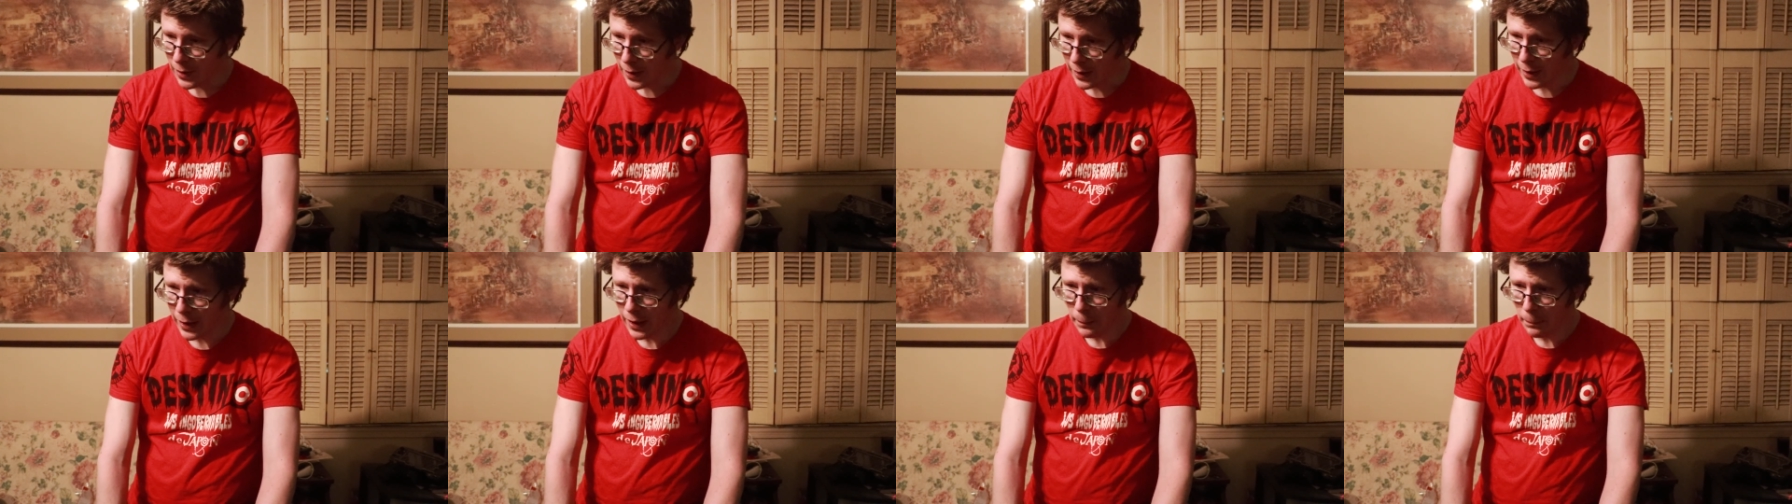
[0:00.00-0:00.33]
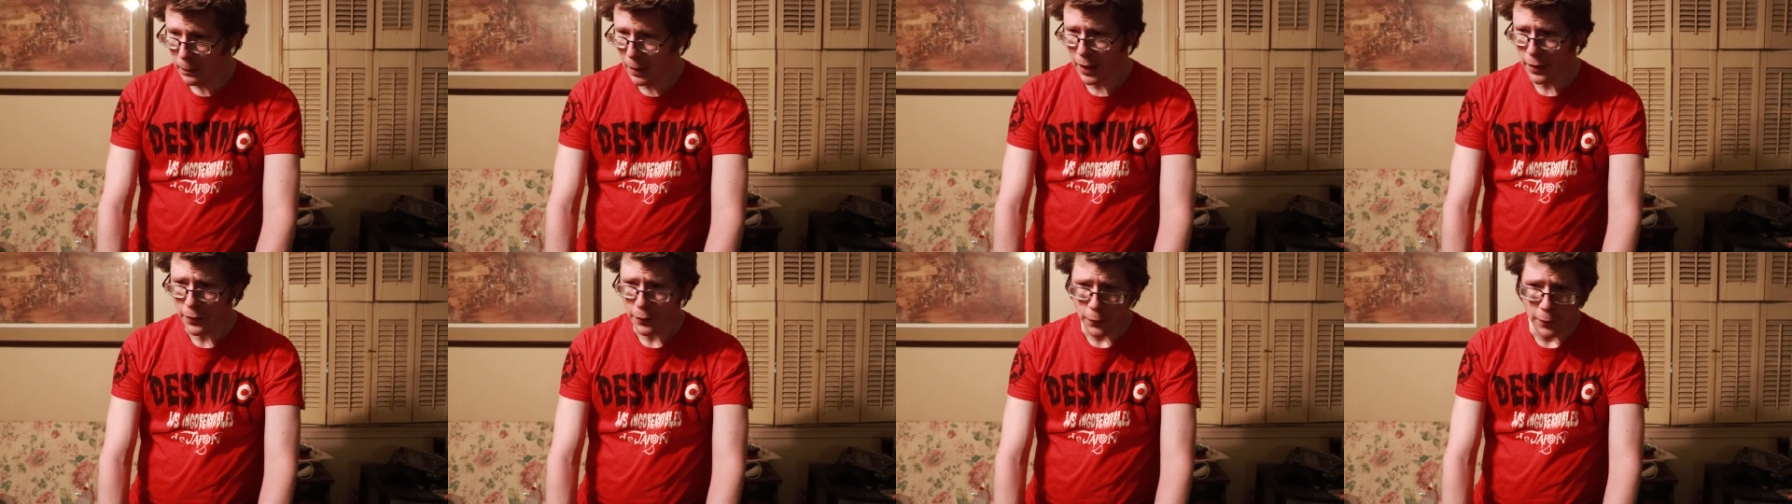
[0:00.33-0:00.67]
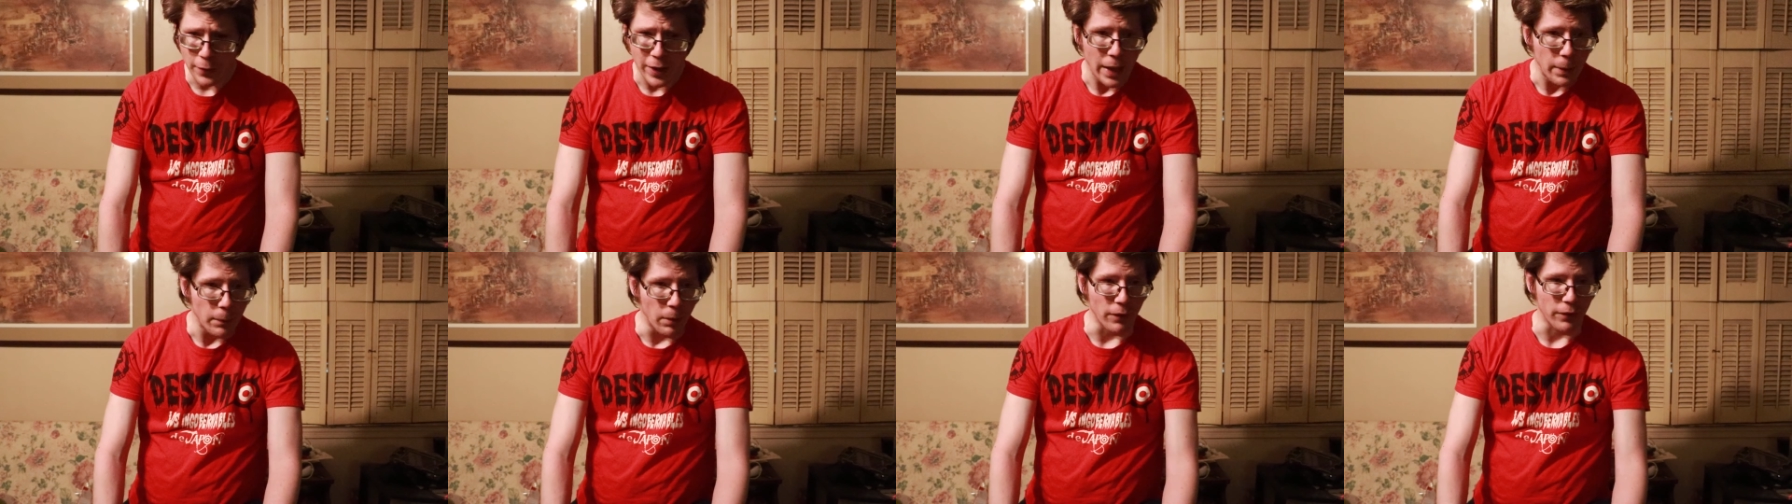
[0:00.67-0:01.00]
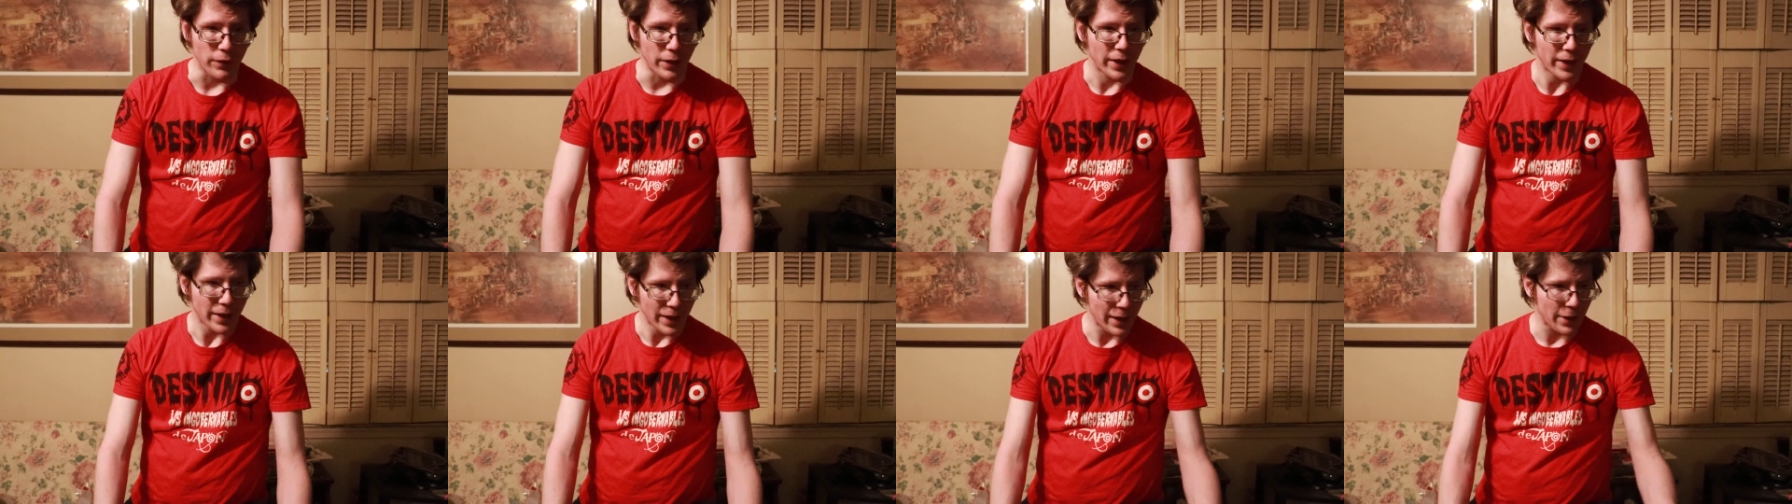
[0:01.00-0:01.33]
got monster cables,
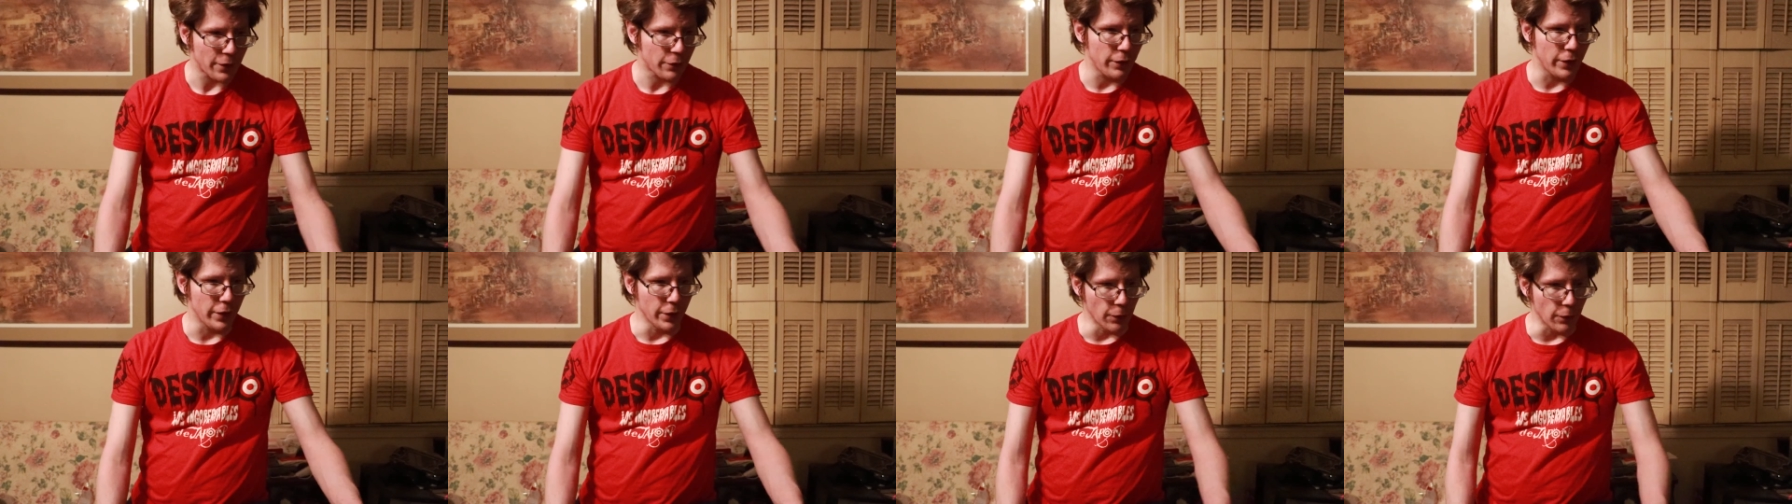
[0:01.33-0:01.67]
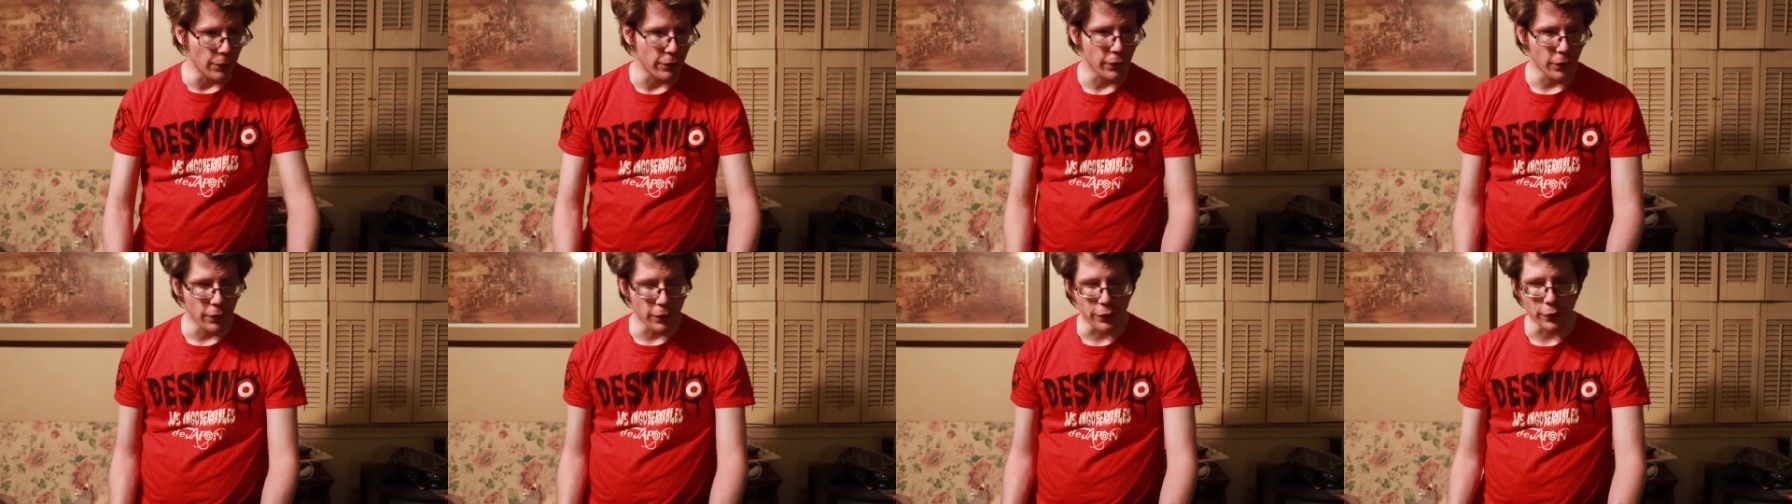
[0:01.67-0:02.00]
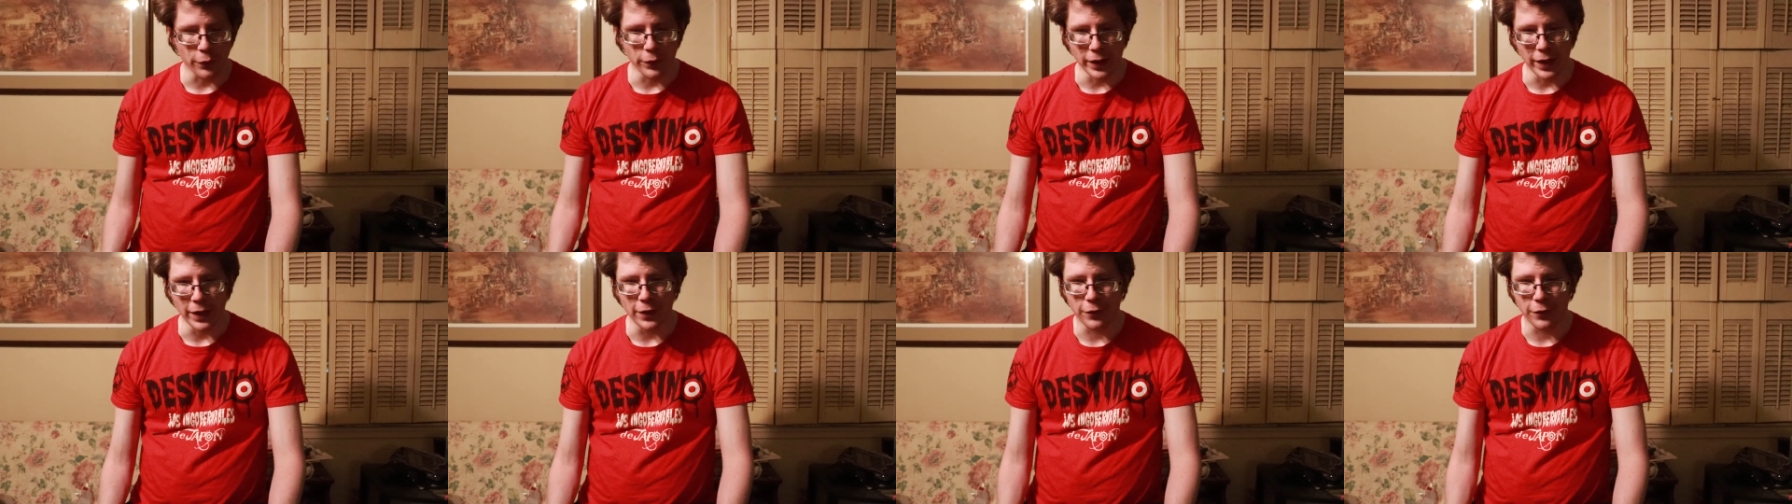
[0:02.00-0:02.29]
and I can actually use those with the